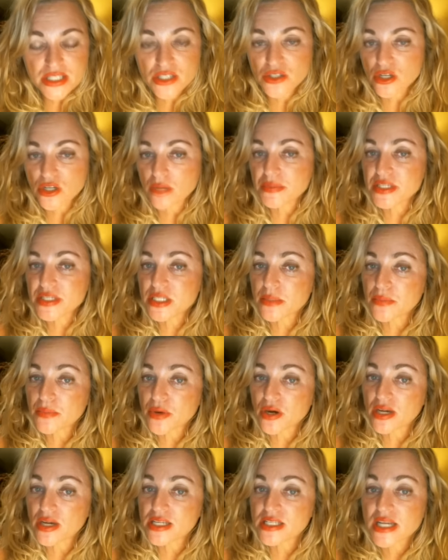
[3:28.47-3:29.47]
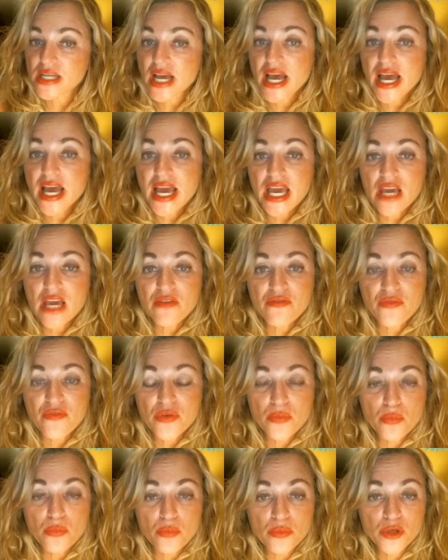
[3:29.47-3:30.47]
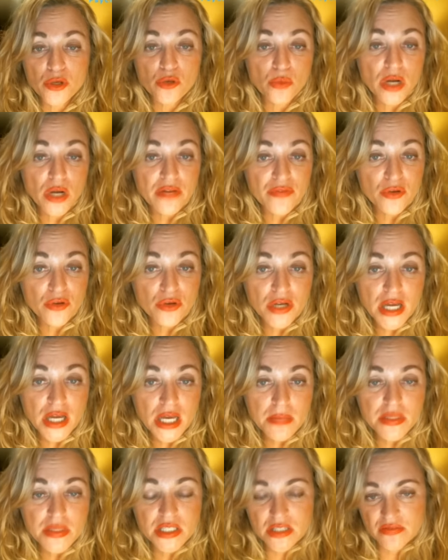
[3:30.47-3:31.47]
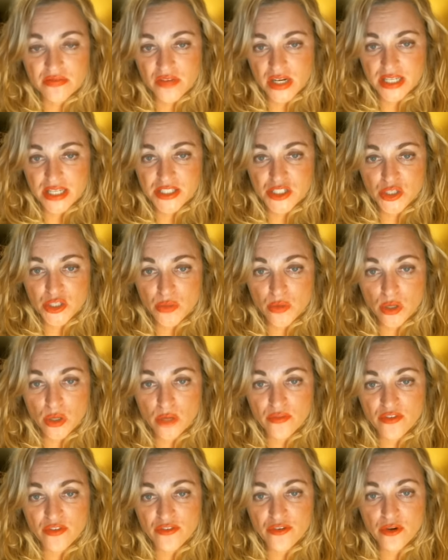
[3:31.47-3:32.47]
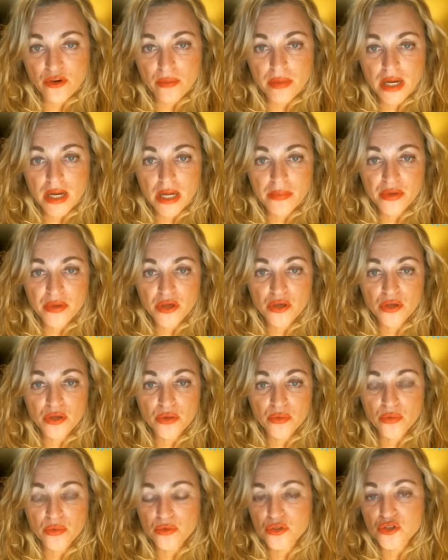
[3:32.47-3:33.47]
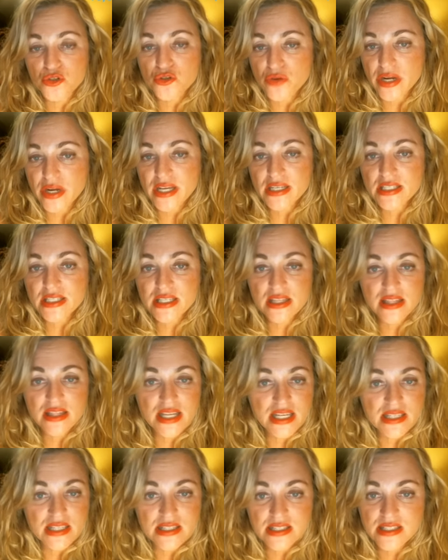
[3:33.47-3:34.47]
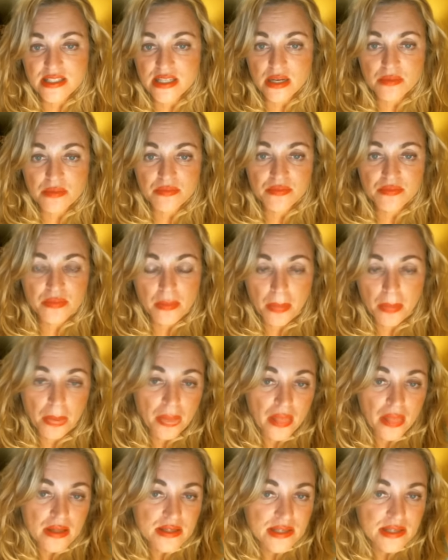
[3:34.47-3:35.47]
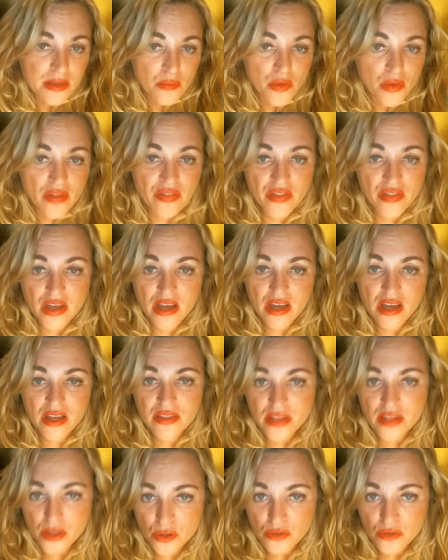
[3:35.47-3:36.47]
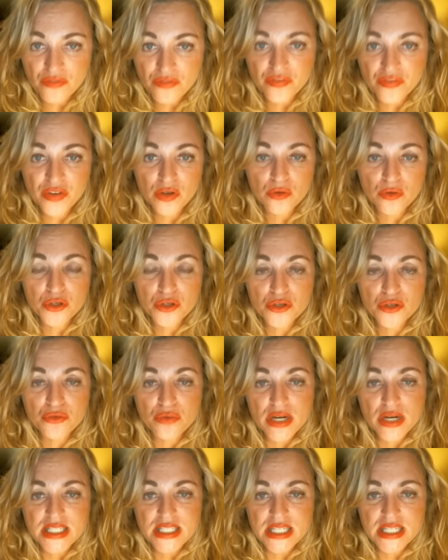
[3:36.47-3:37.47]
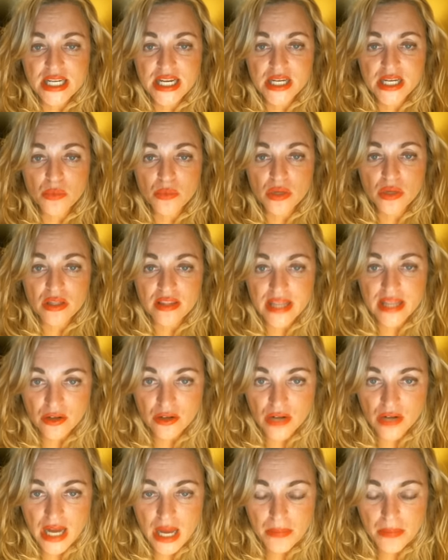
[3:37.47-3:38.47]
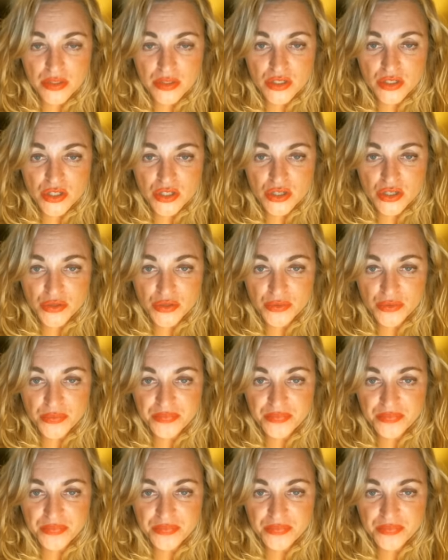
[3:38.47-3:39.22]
So don't be surprised if one of your neighbors invites you over for a barbecue or drinks, and there's some someone there that you feel you resonate with. That could happen too.